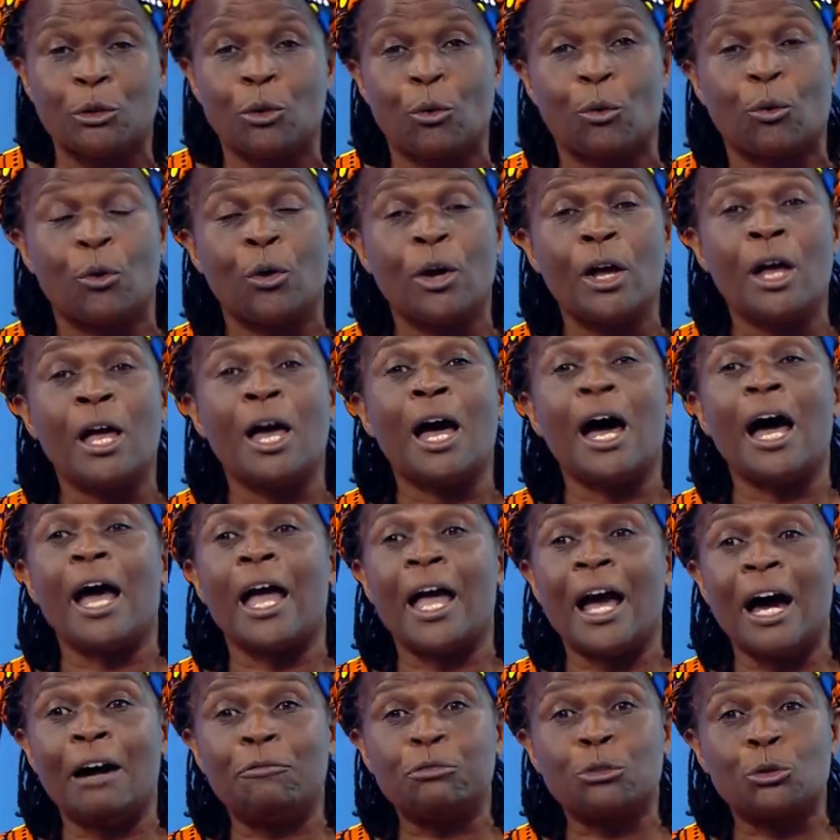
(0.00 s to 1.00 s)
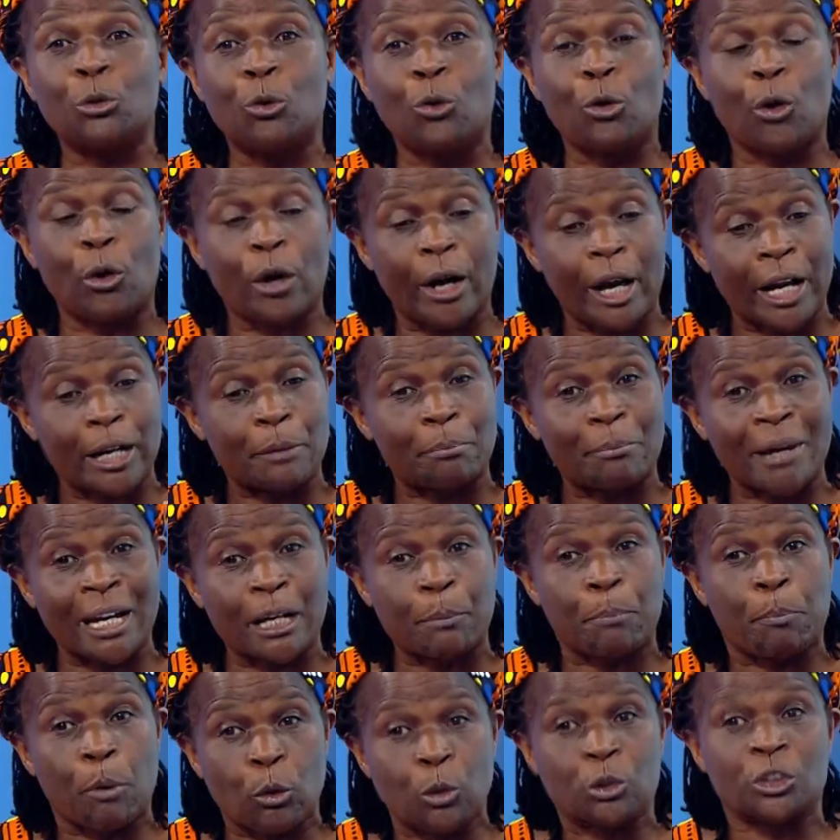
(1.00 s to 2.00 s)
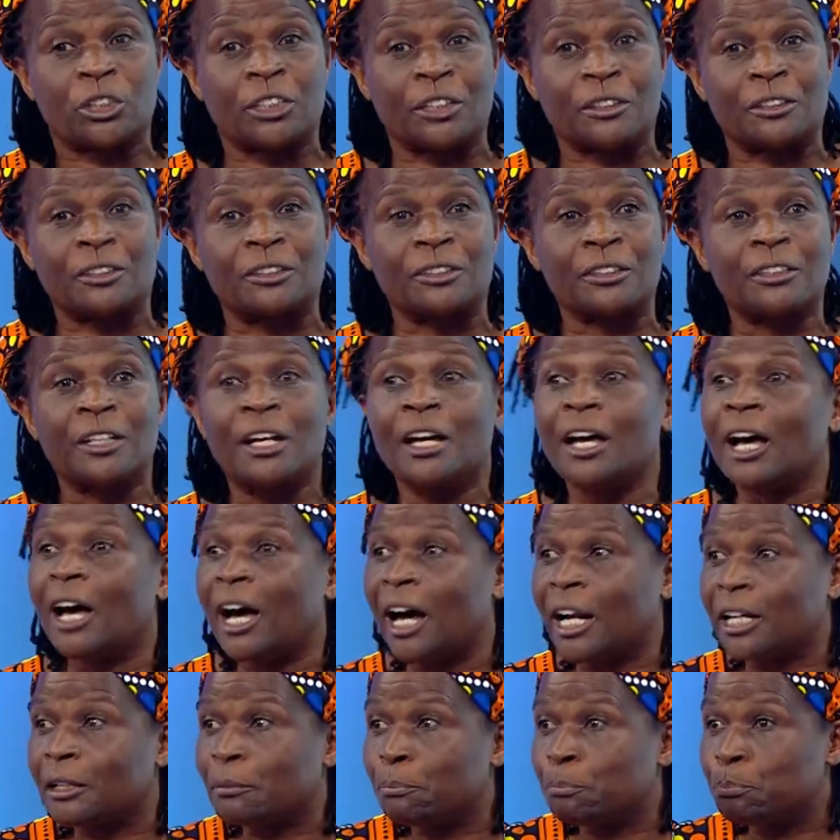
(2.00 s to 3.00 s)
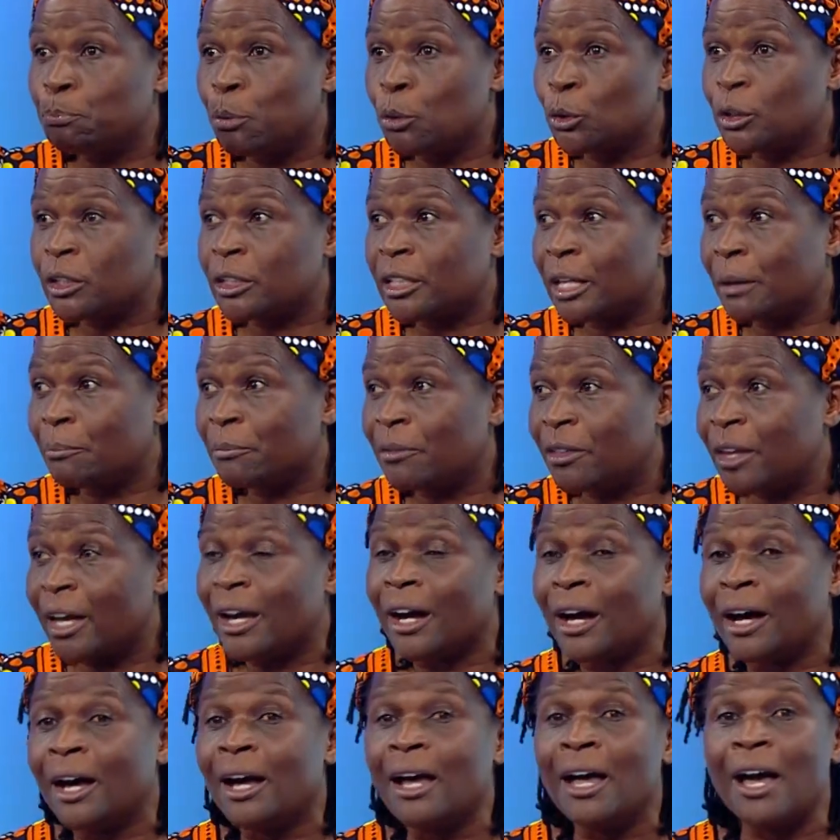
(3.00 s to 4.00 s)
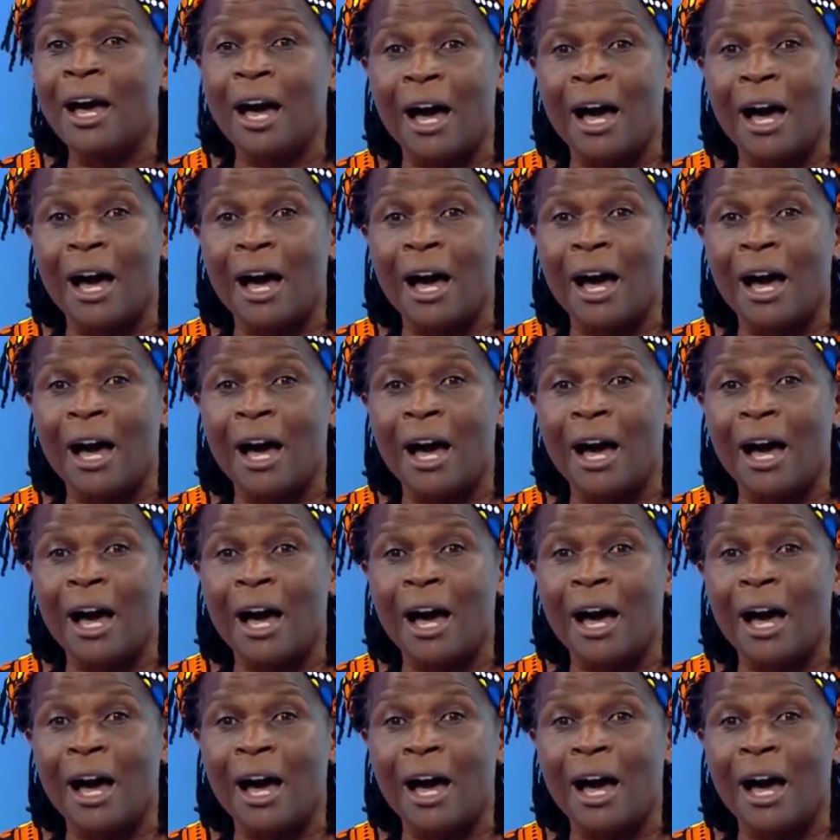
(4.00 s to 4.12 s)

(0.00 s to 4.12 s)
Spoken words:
No, I have to go and make posters and put them there,